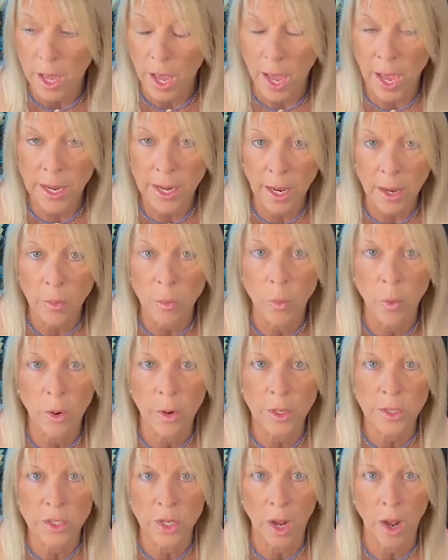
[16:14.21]
And I
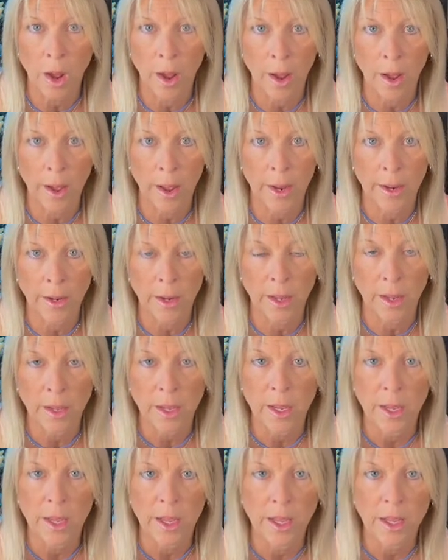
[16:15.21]
worked on
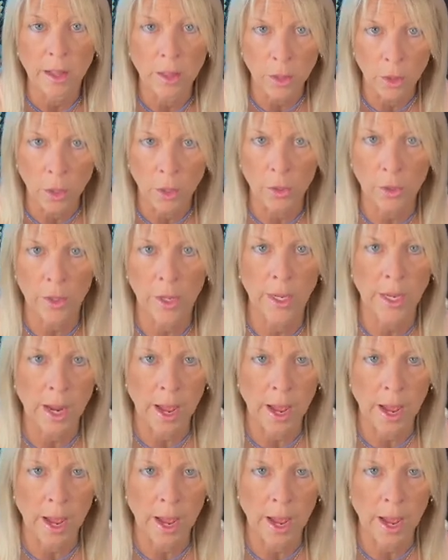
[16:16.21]
learning